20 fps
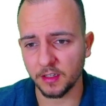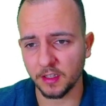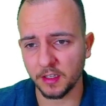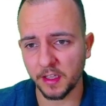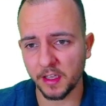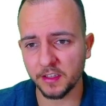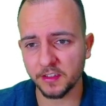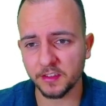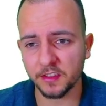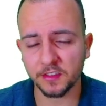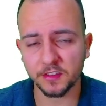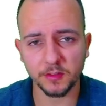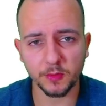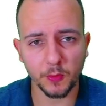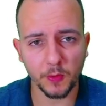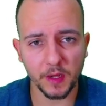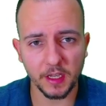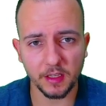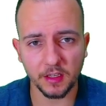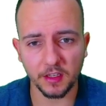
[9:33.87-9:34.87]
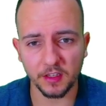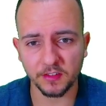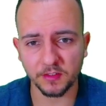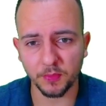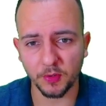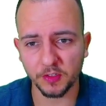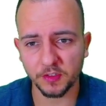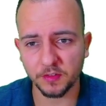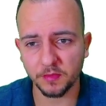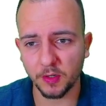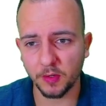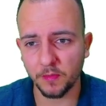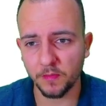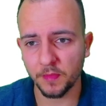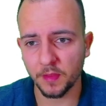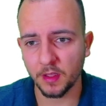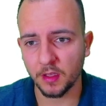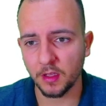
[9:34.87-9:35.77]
easiest way as possible,